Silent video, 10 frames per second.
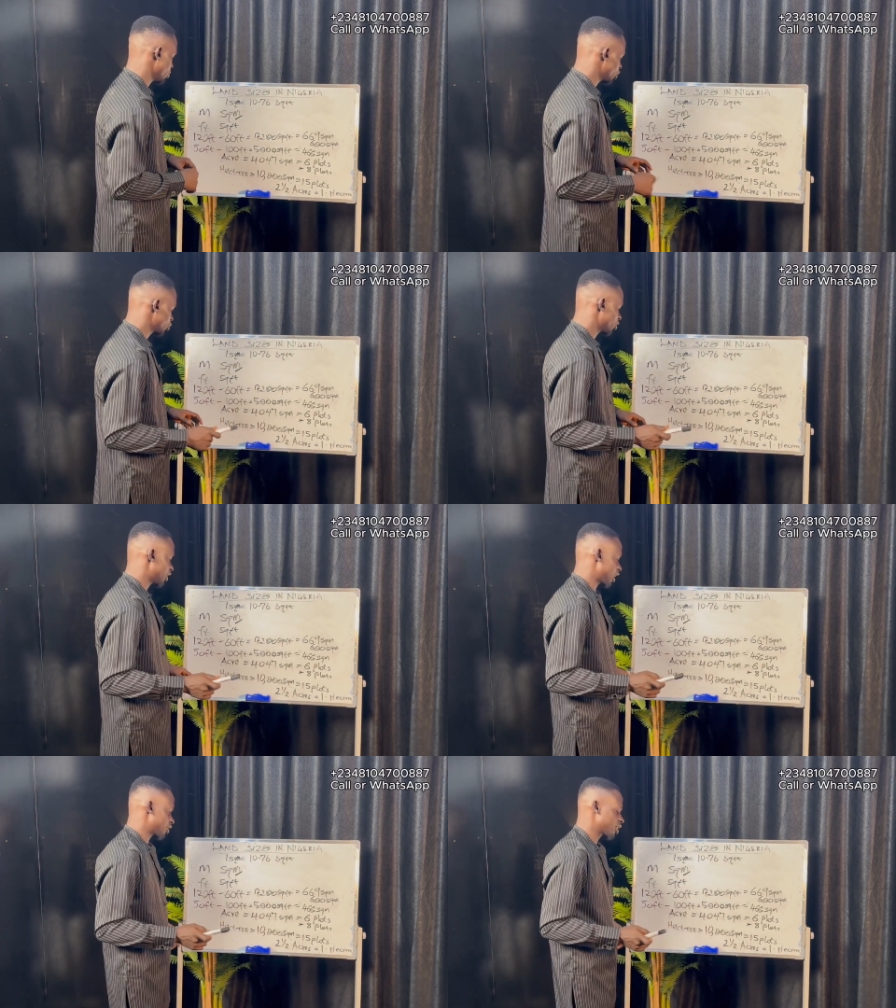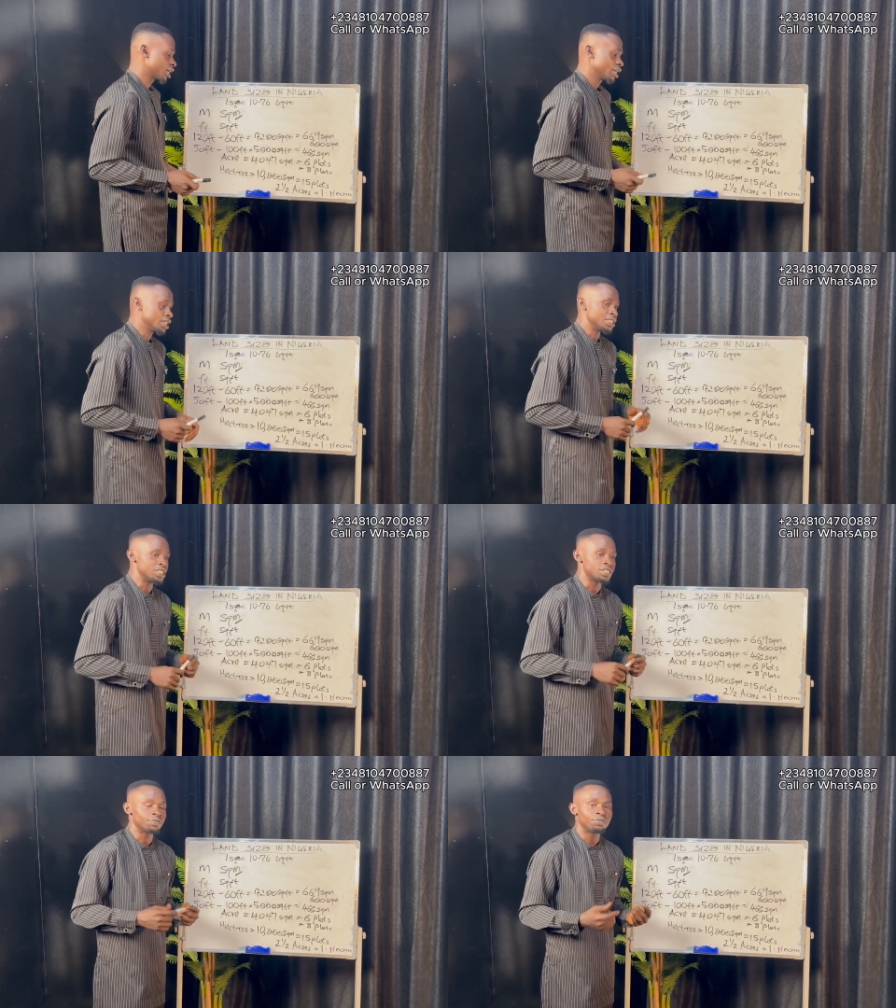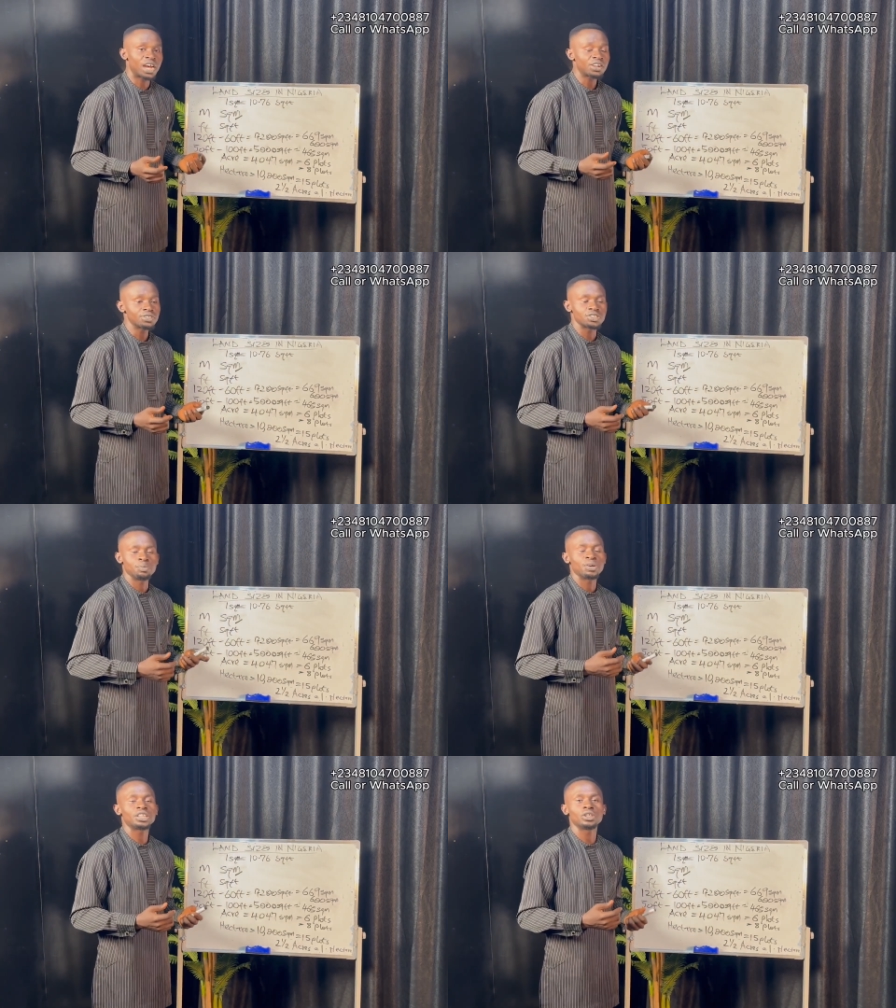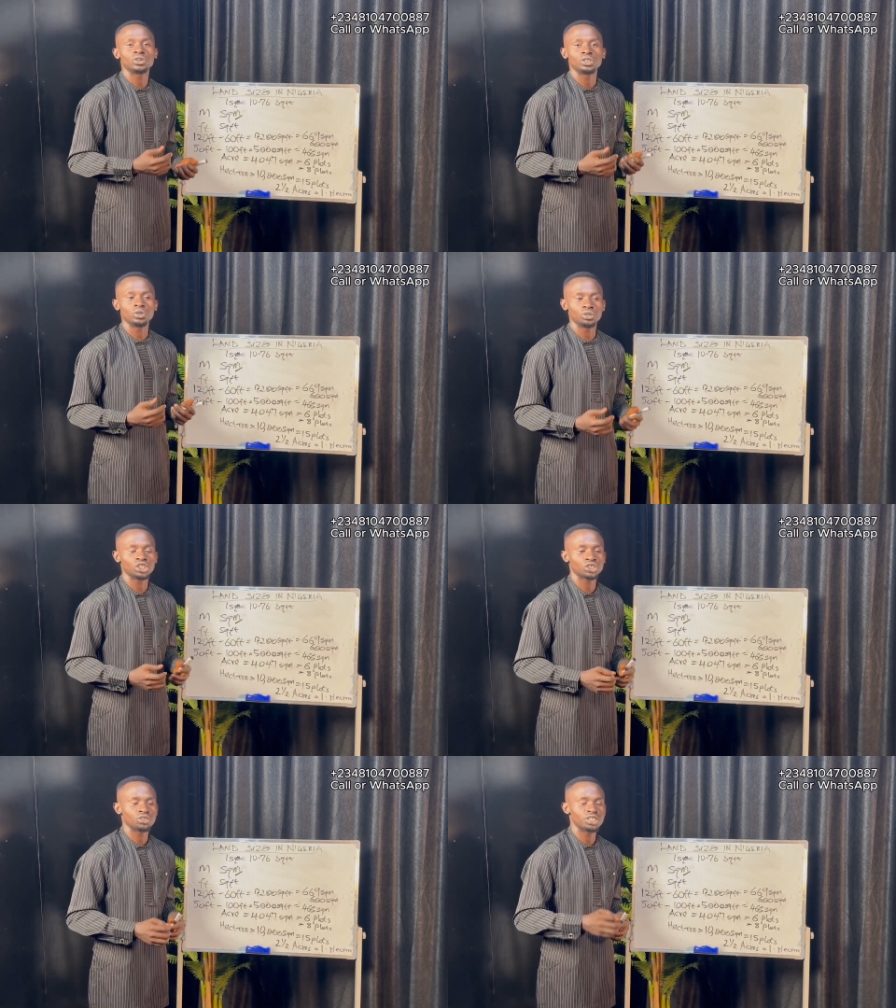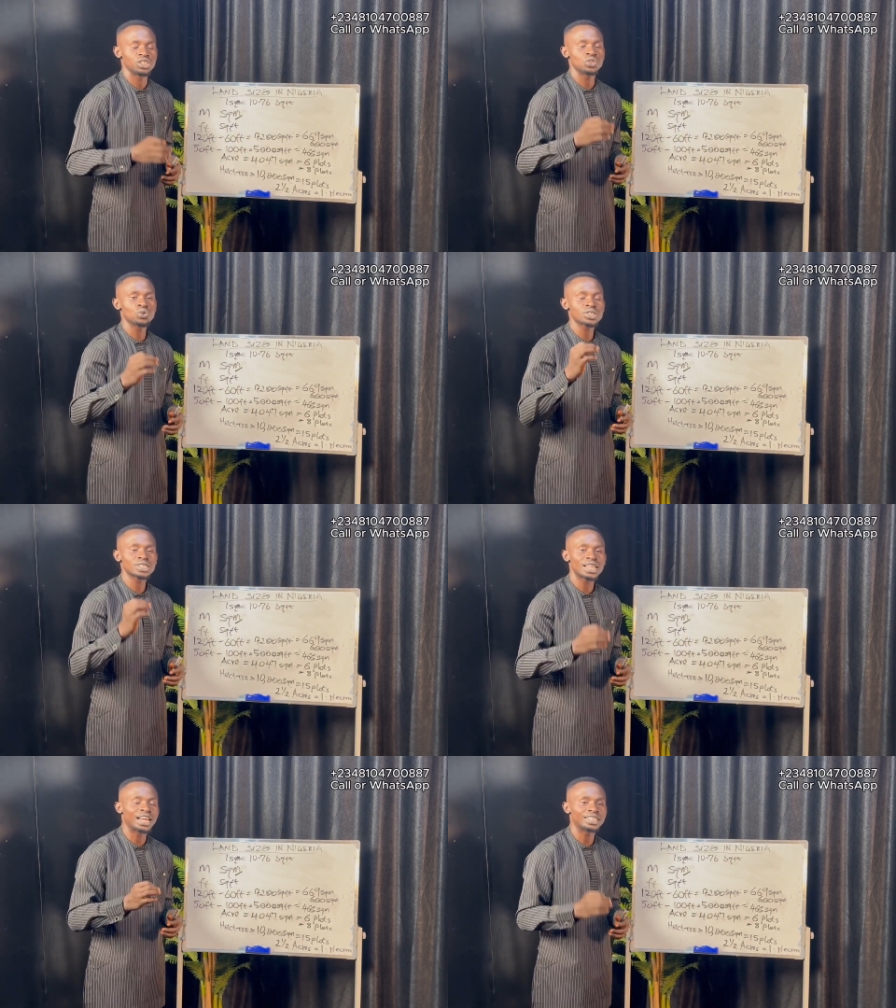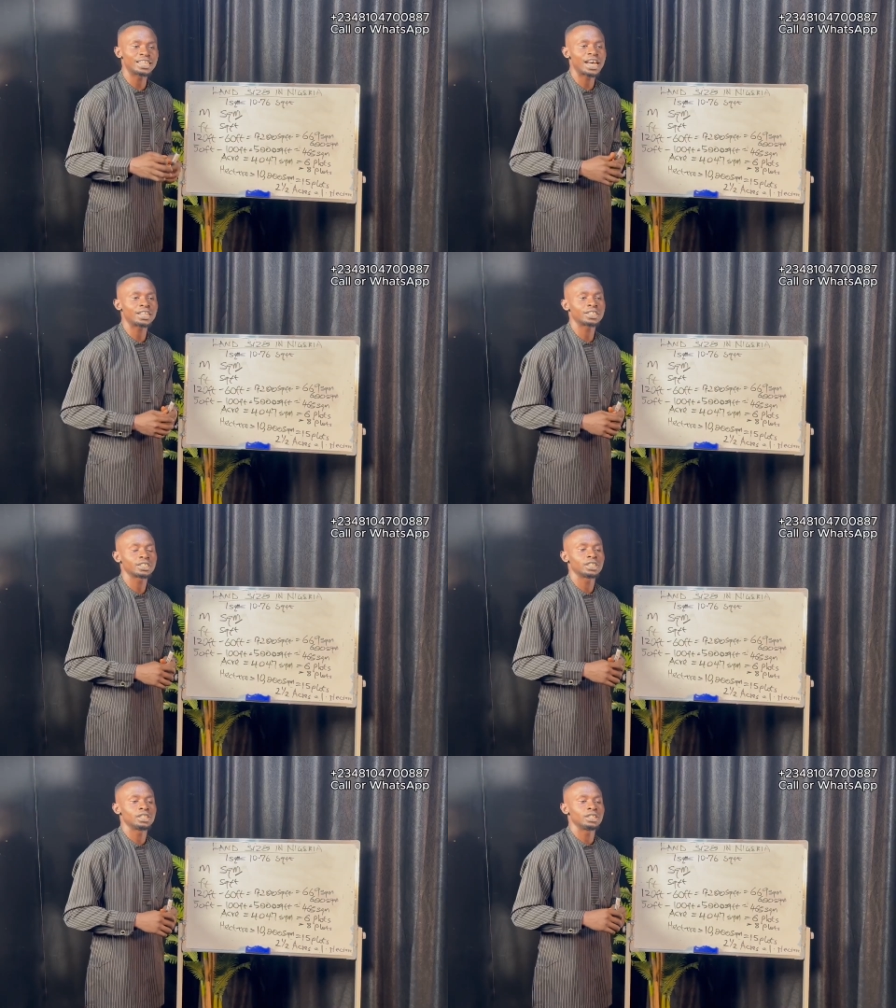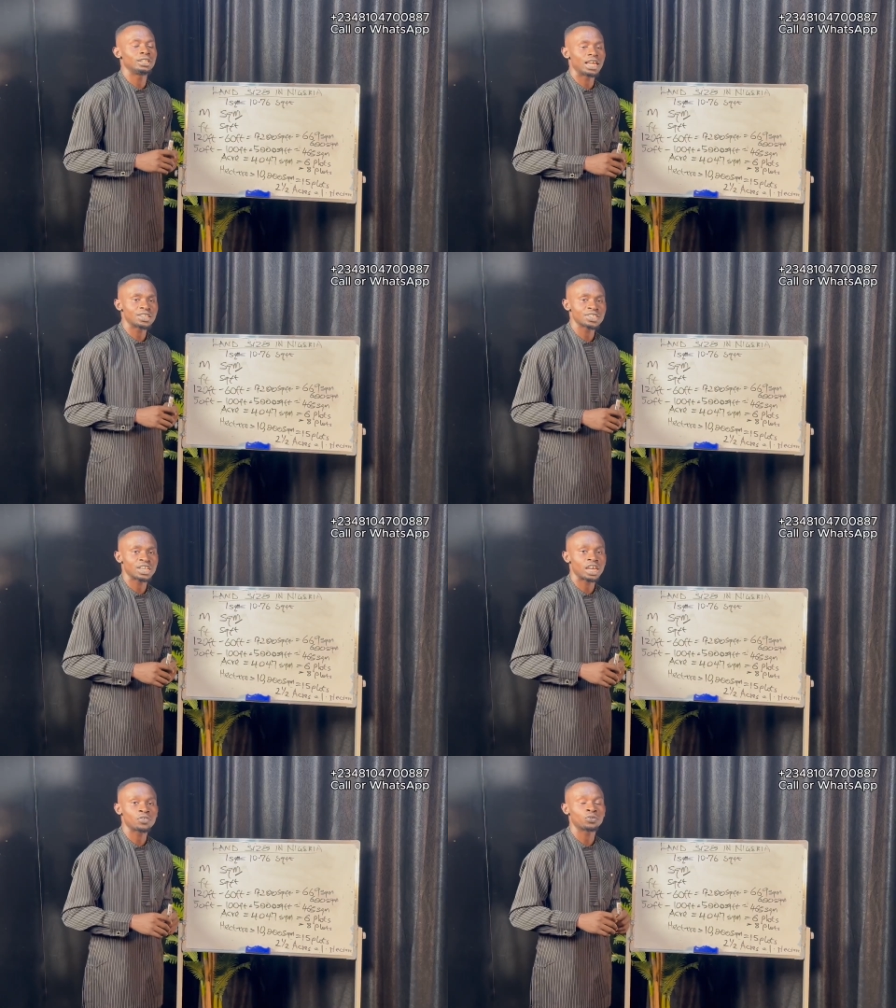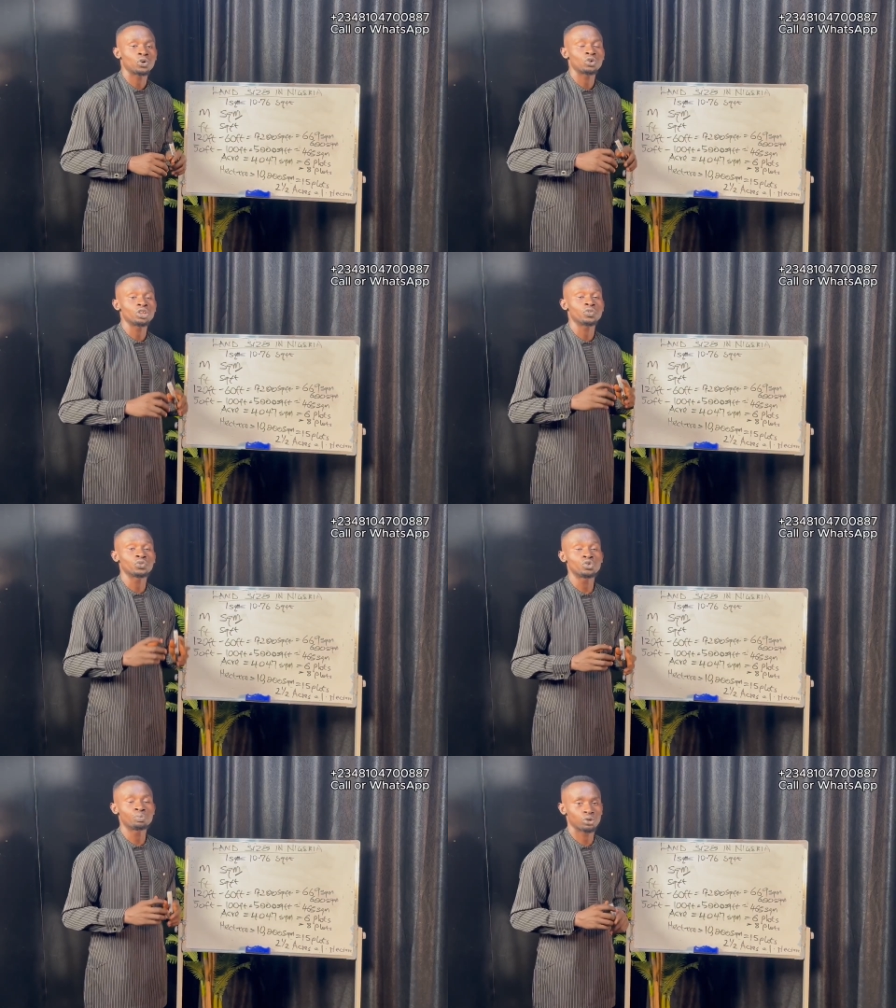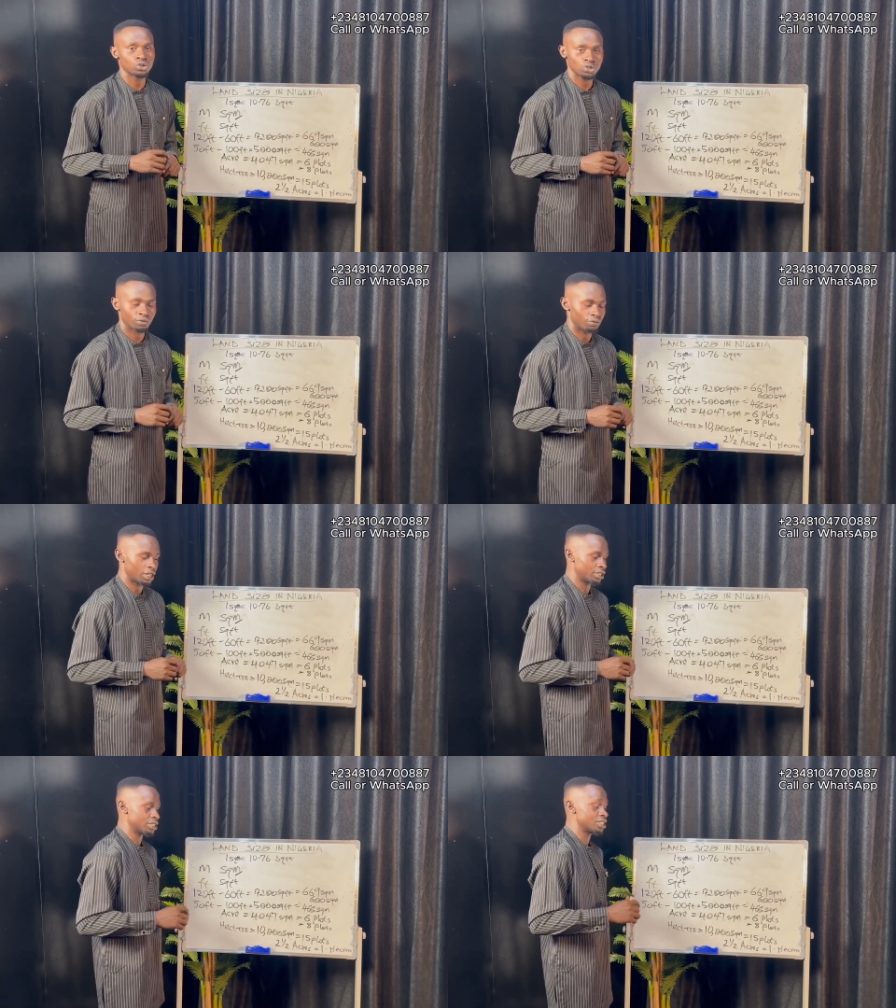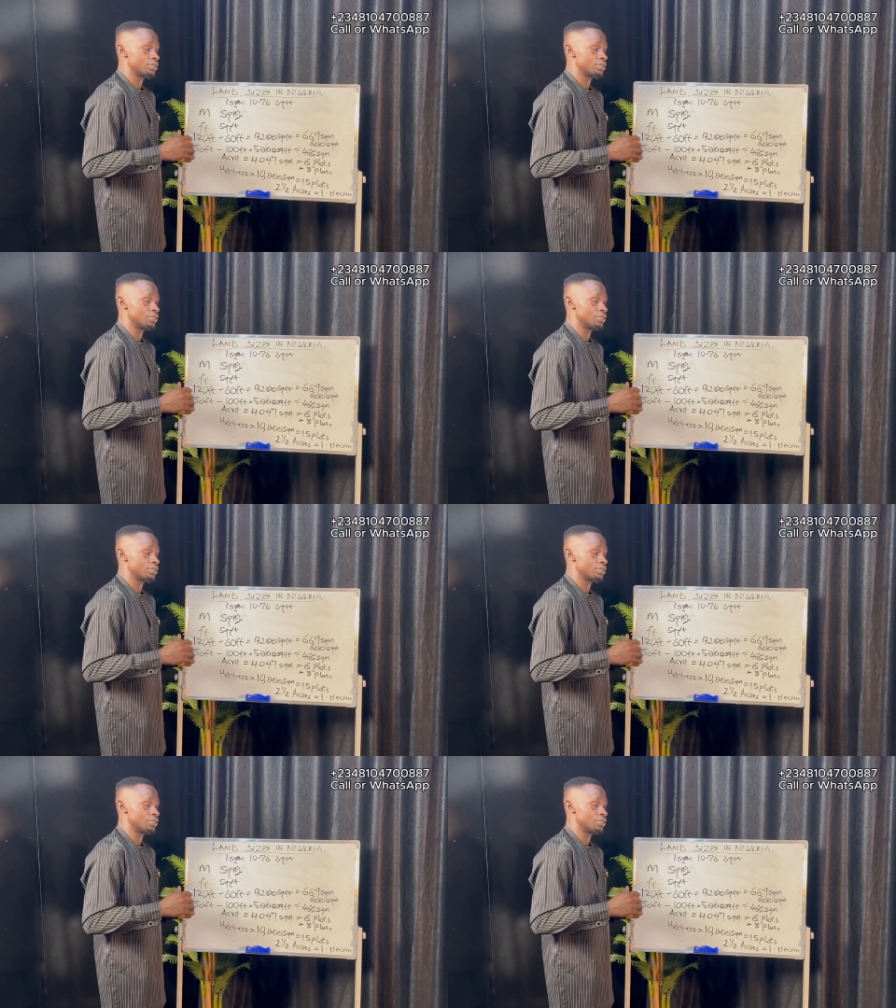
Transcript: We mentioned that it varies depending on the location. There's no standard land size for a full plot of land.